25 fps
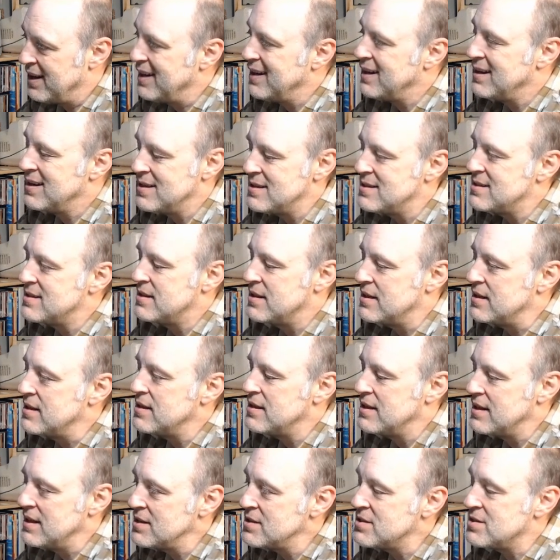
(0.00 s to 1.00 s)
It is the
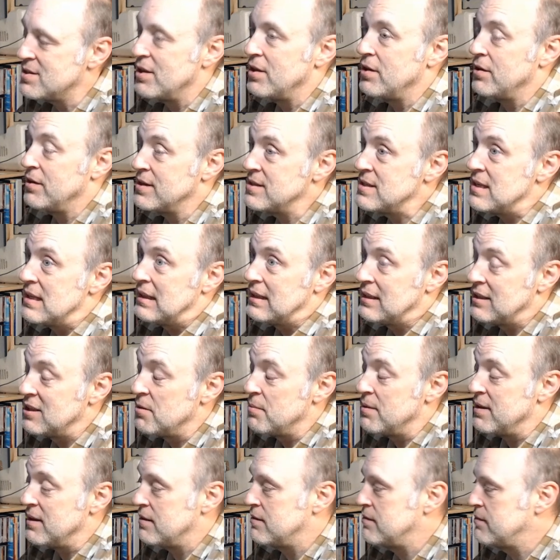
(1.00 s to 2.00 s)
installer is a little
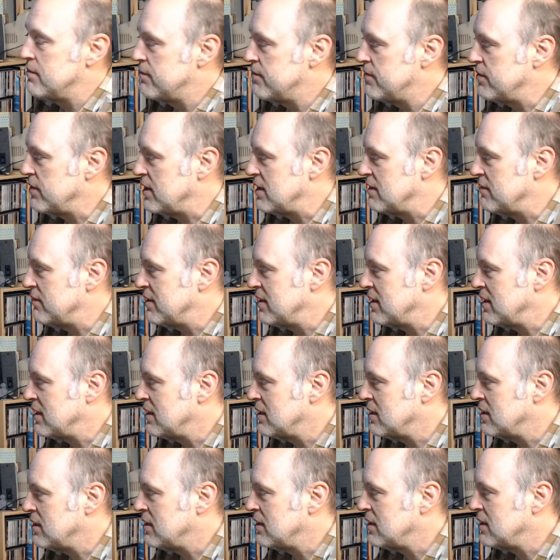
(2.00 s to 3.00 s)
bit
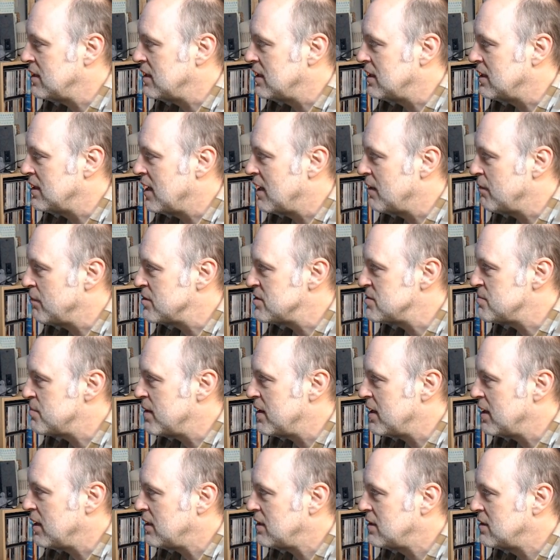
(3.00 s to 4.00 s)
forgiving in that
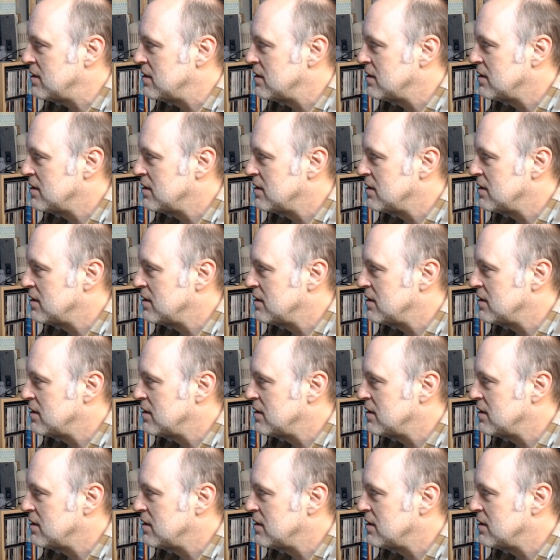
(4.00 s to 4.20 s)
respect.